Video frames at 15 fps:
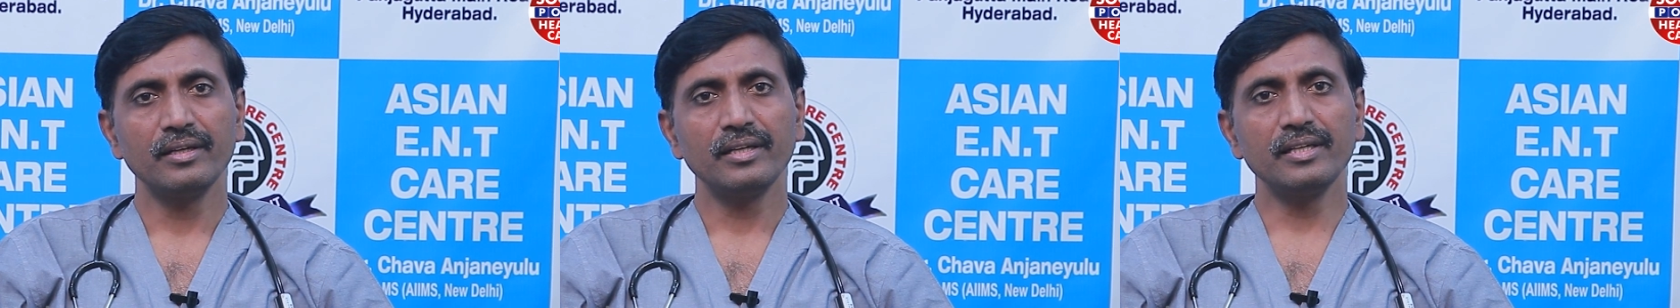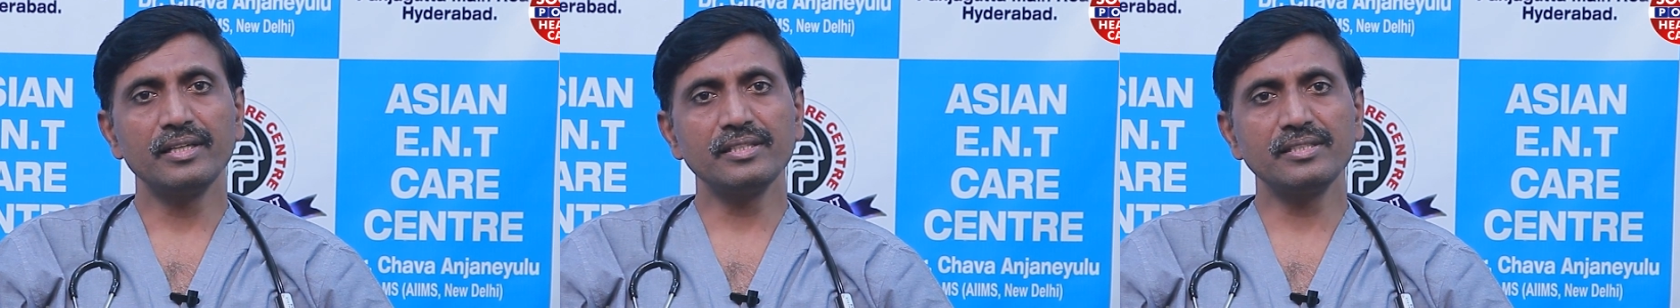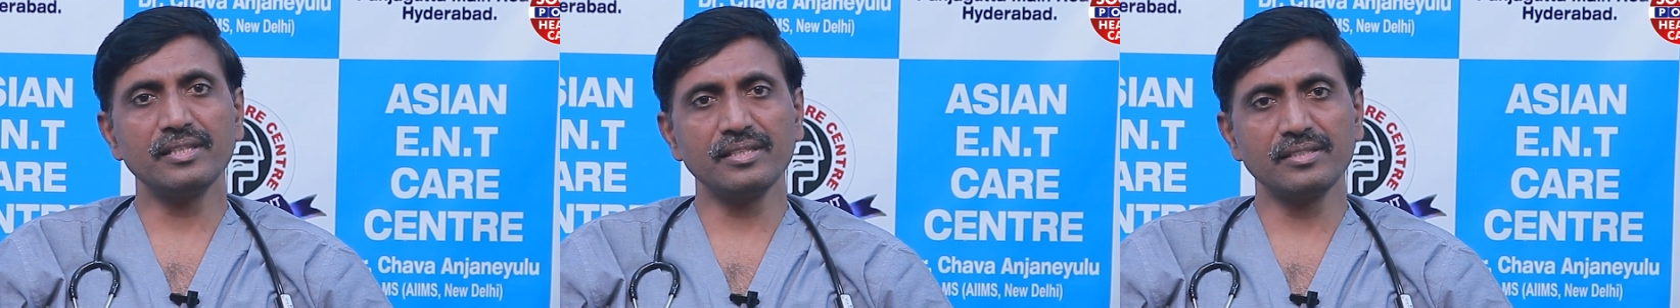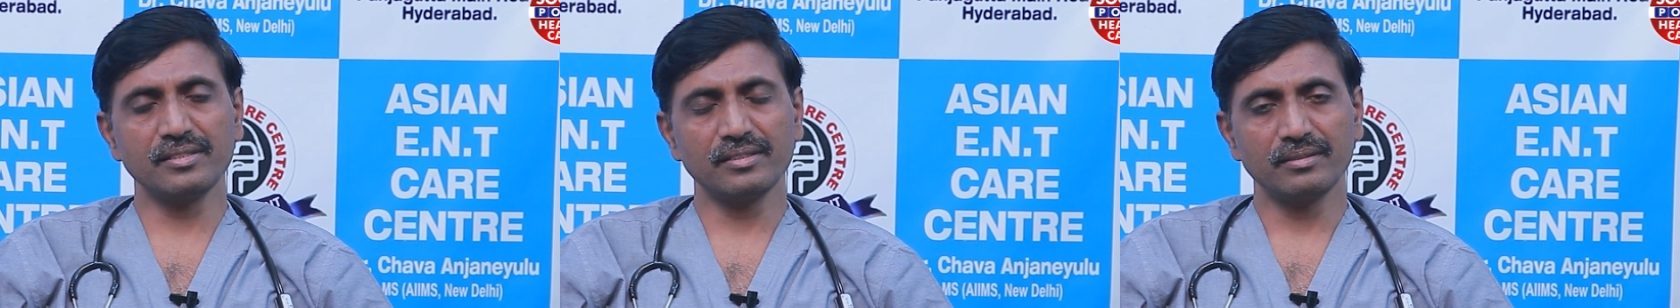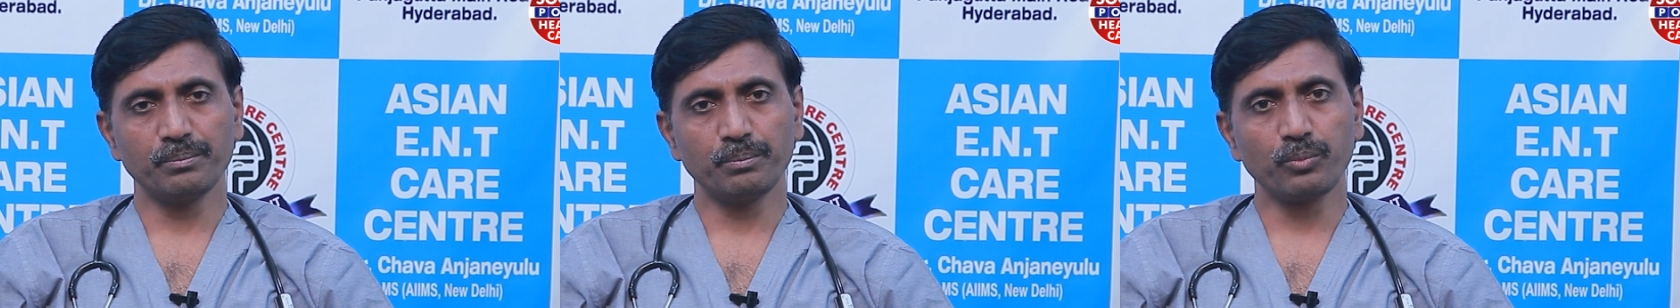
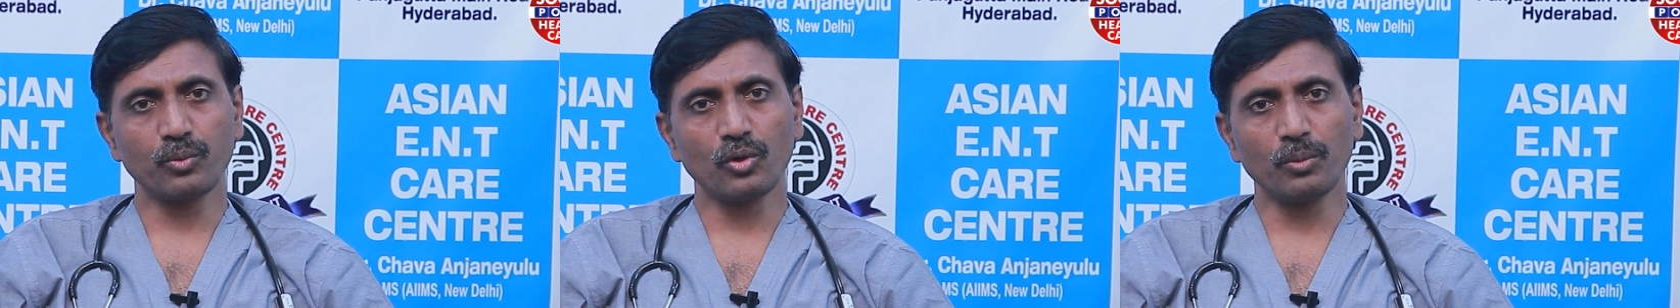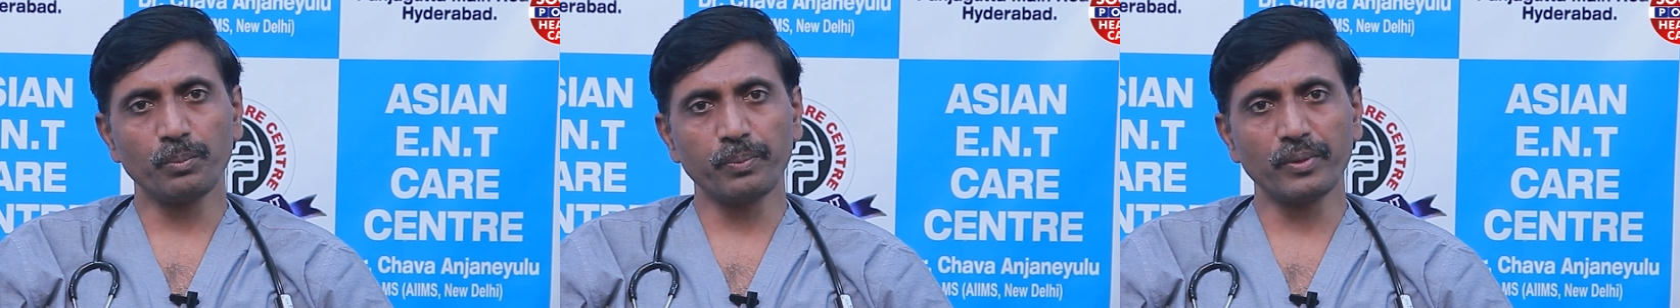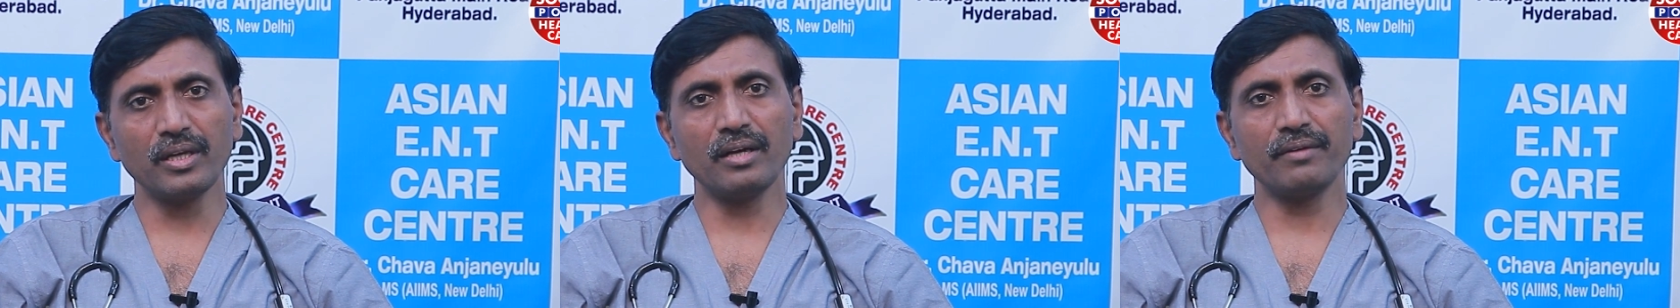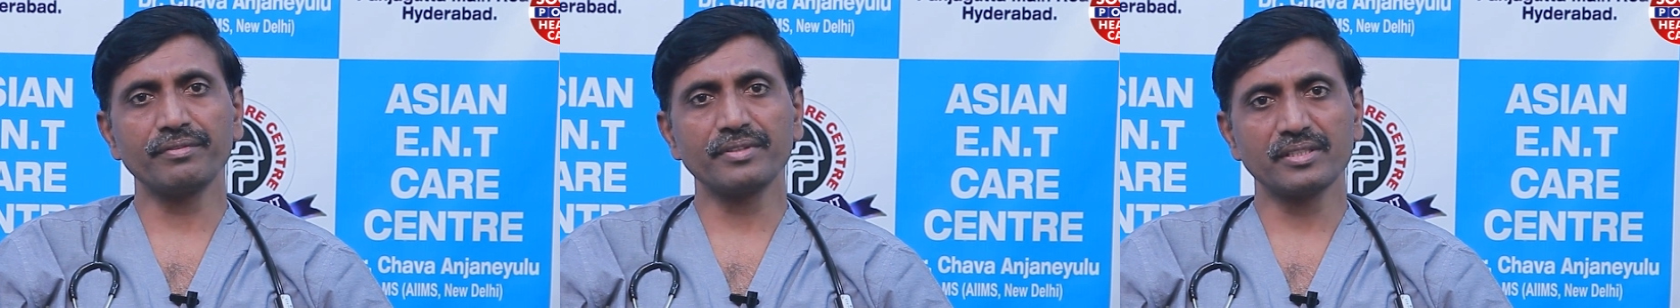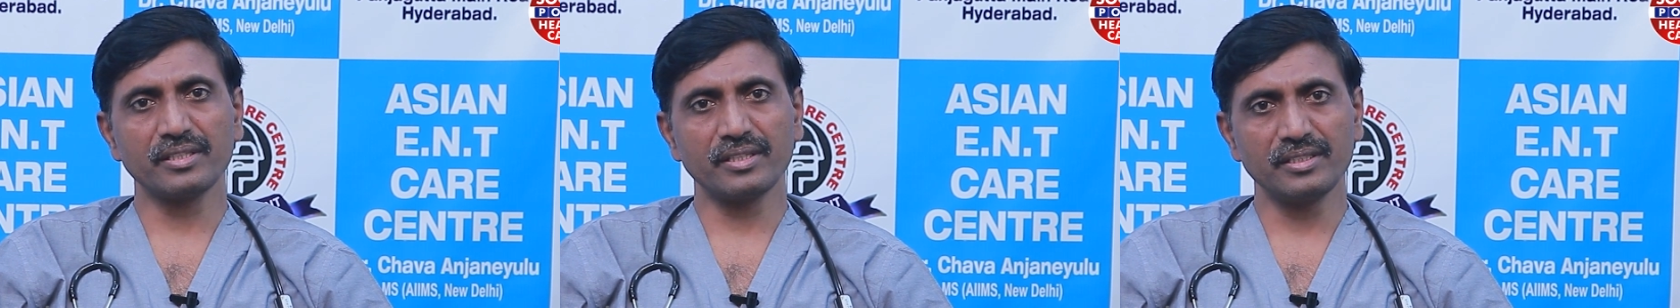disease properly
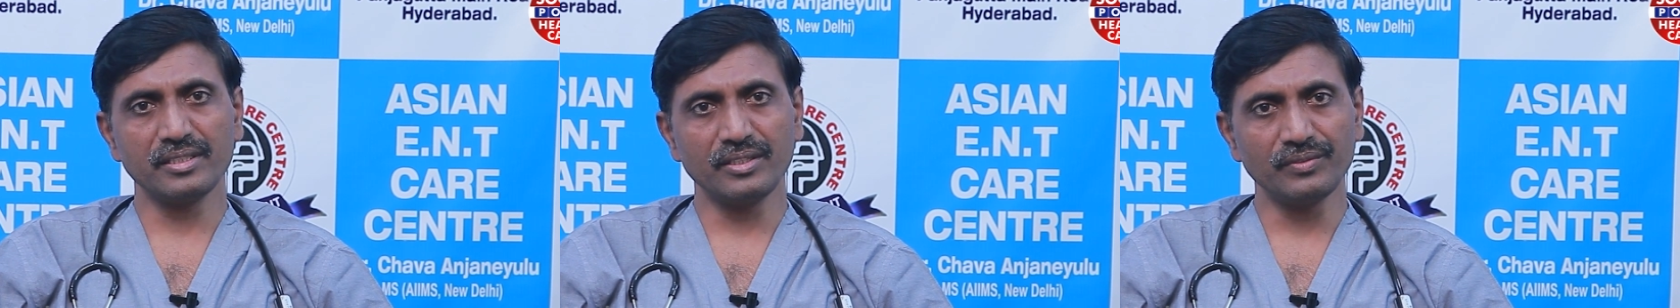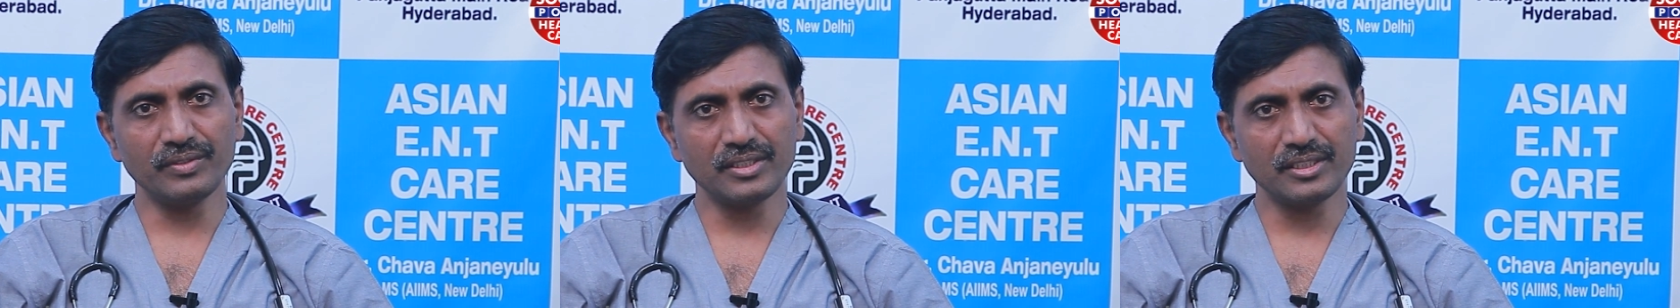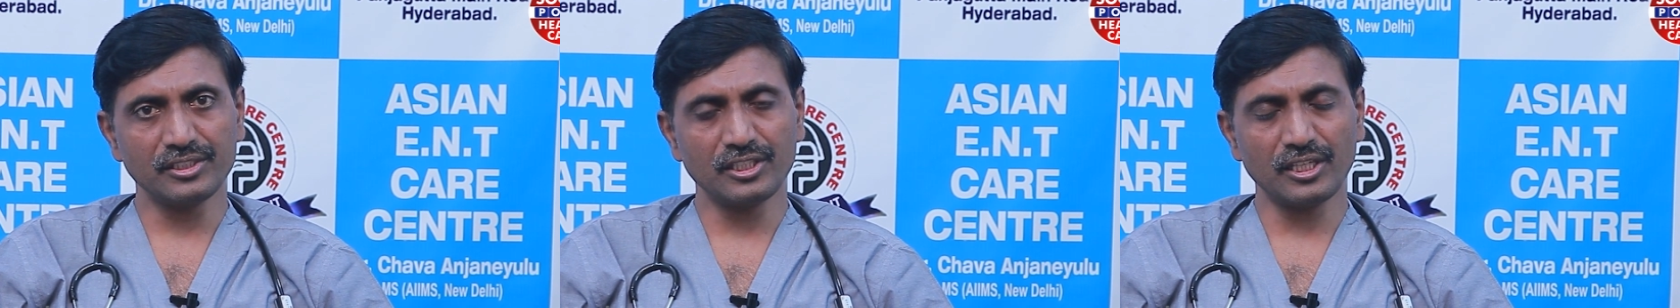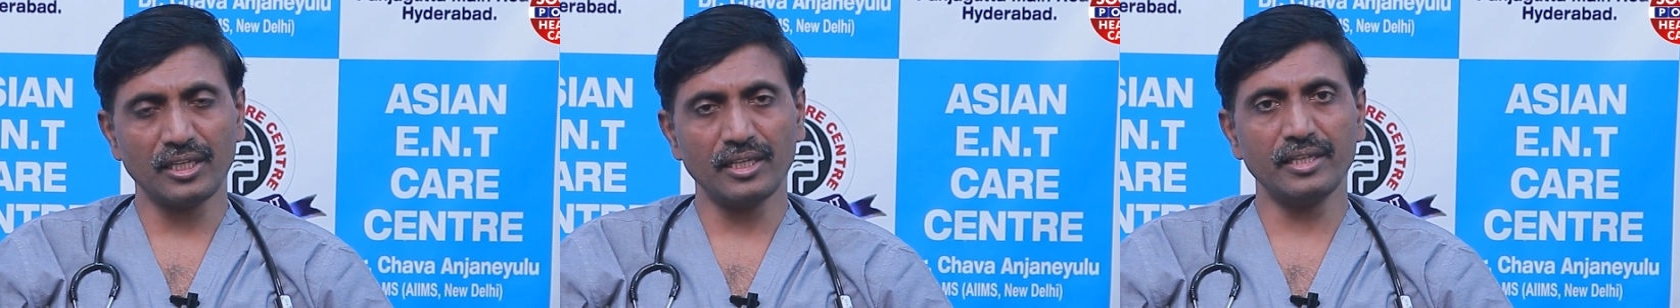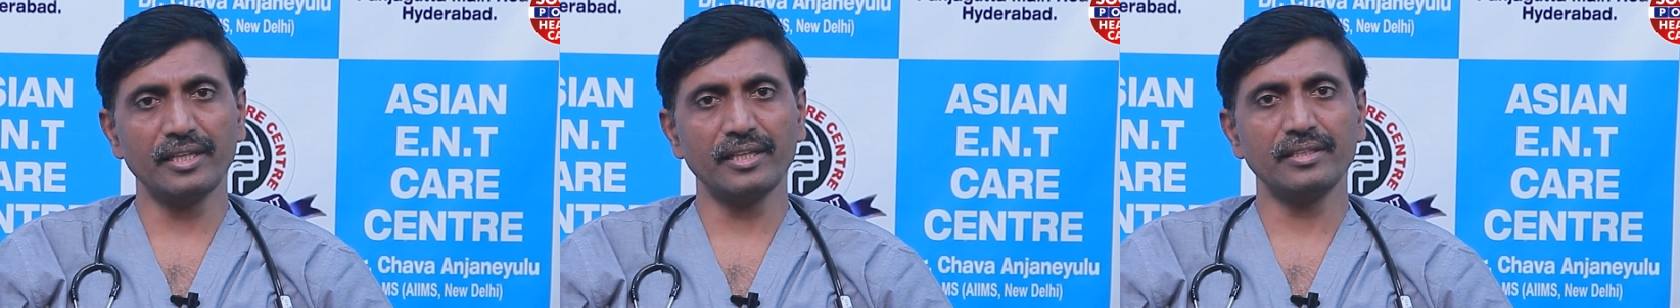after surgery with
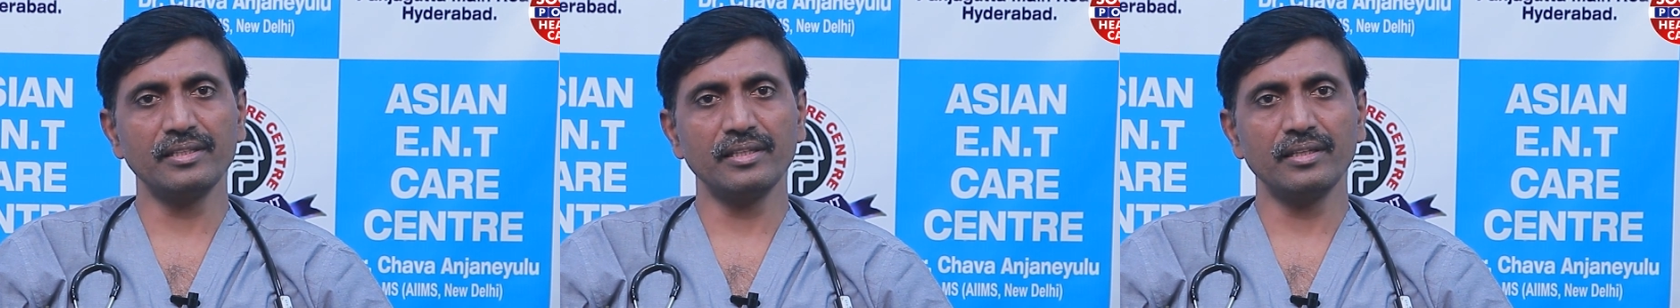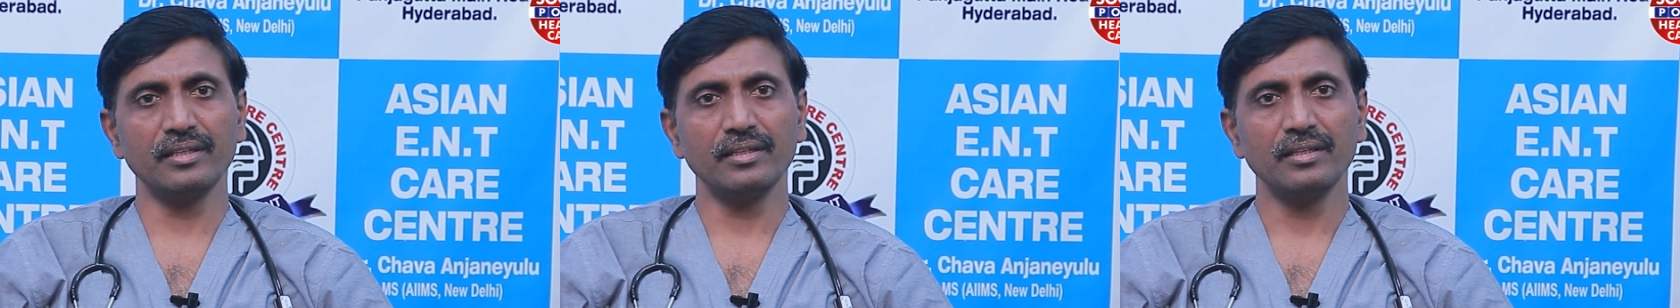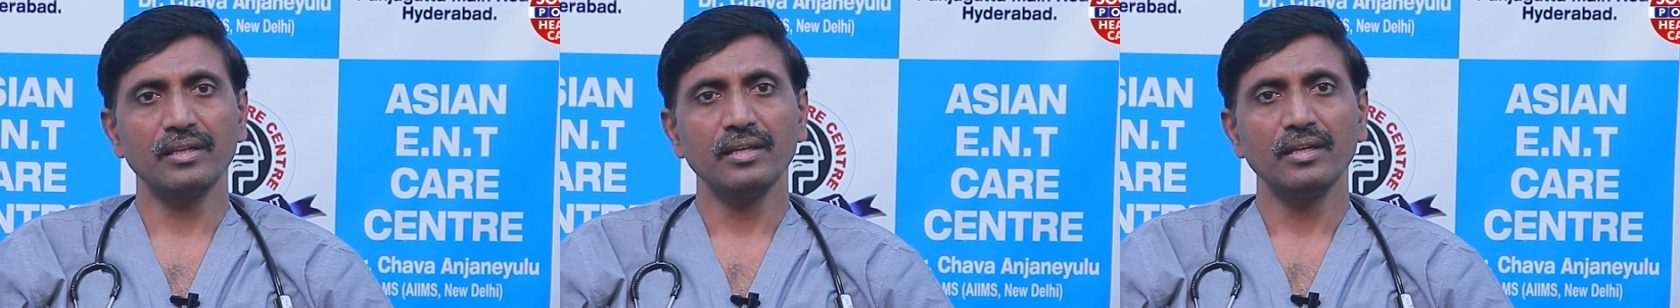Jalaneti,